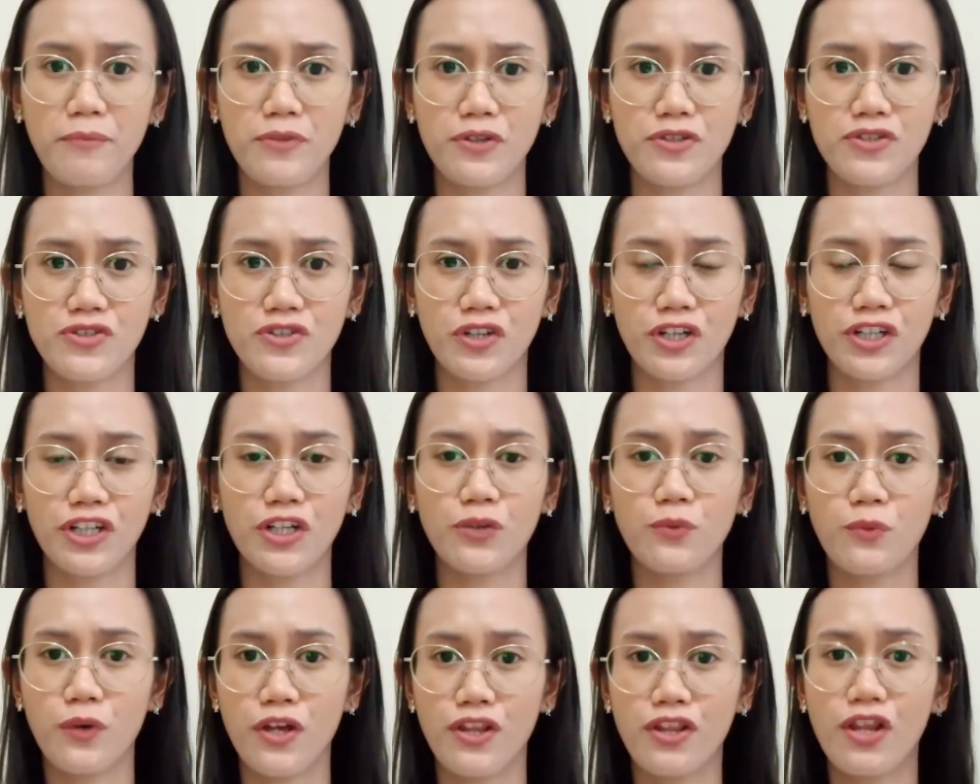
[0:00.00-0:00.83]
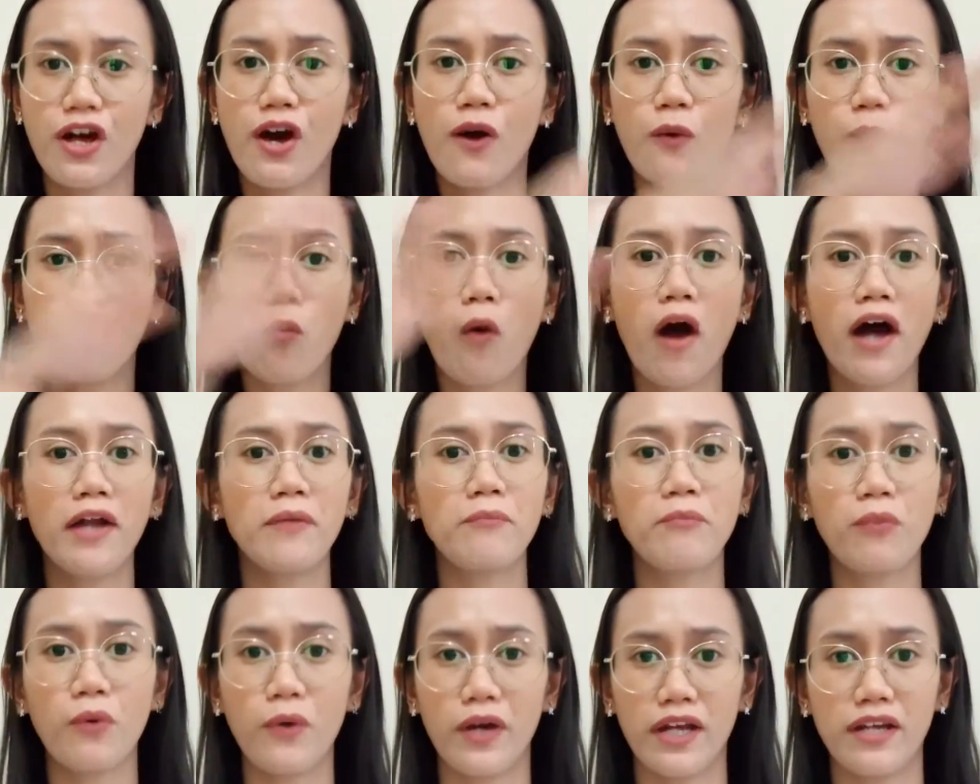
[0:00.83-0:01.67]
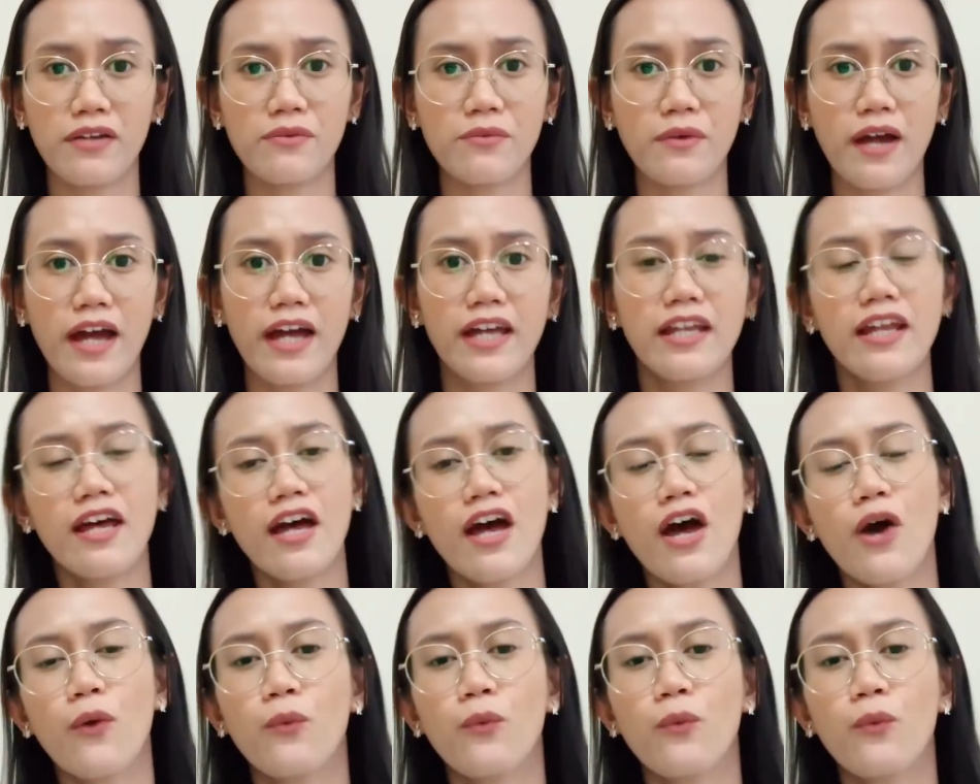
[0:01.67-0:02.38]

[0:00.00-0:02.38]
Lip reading: You started with one point, right?